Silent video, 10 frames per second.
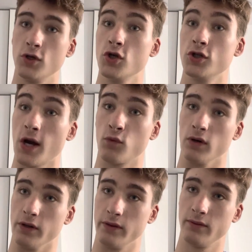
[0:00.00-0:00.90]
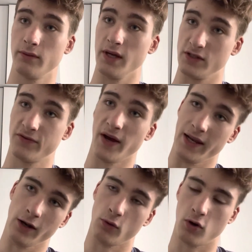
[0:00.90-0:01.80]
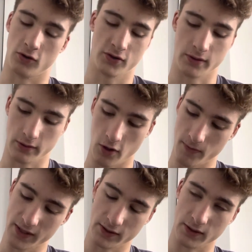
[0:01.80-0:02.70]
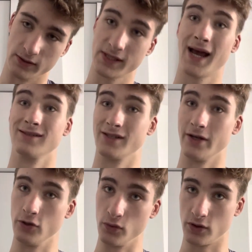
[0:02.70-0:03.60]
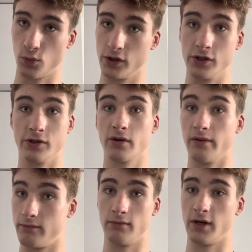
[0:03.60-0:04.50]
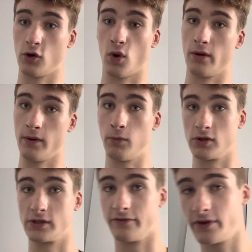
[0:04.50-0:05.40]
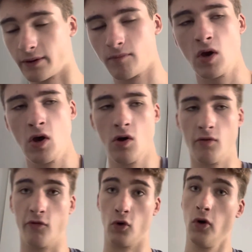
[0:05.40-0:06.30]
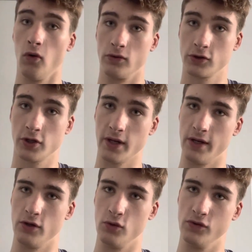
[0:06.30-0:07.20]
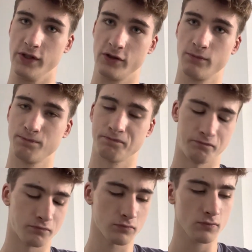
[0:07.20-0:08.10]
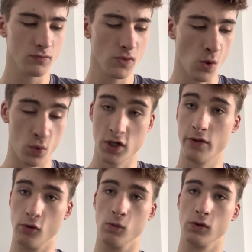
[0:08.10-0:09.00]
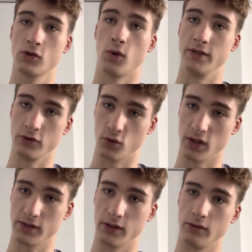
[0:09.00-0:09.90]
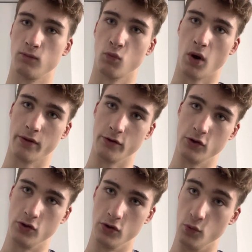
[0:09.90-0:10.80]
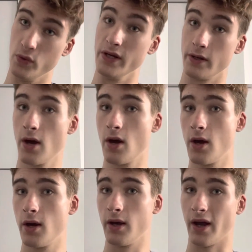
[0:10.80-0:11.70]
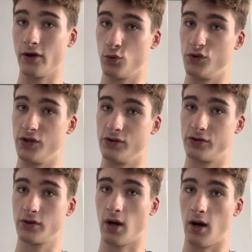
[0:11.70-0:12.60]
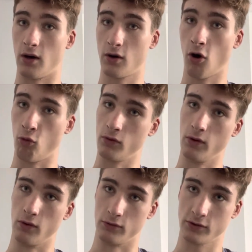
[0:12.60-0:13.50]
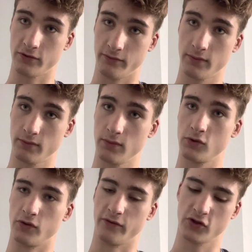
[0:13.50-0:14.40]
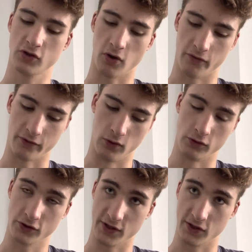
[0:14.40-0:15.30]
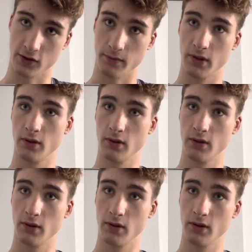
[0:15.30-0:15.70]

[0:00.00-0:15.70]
Generally, it's fairly low cost and low maintenance as a unit, which is an incredibly positive thing. For launch, it uses, which I thought was quite interesting and rather unique, it uses cold launch, sort of a soft launch system,